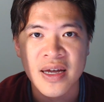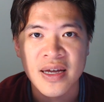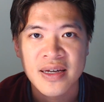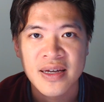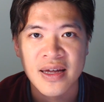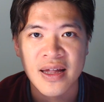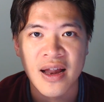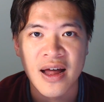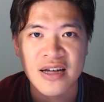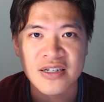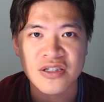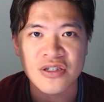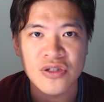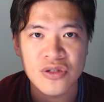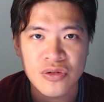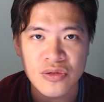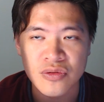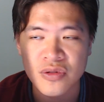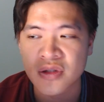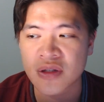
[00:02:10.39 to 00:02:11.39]
can actually
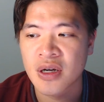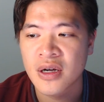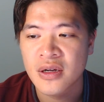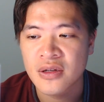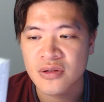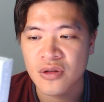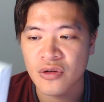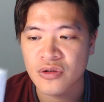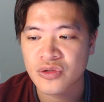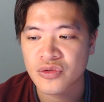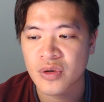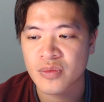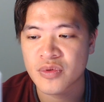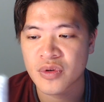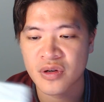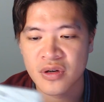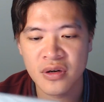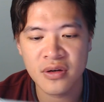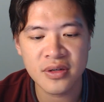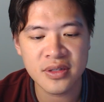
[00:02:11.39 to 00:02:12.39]
use those
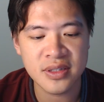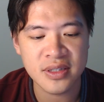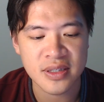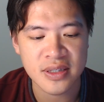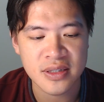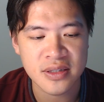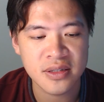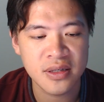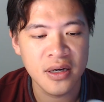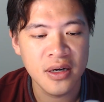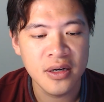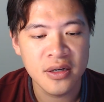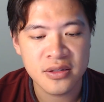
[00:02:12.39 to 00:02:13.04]
cryptocurrencies.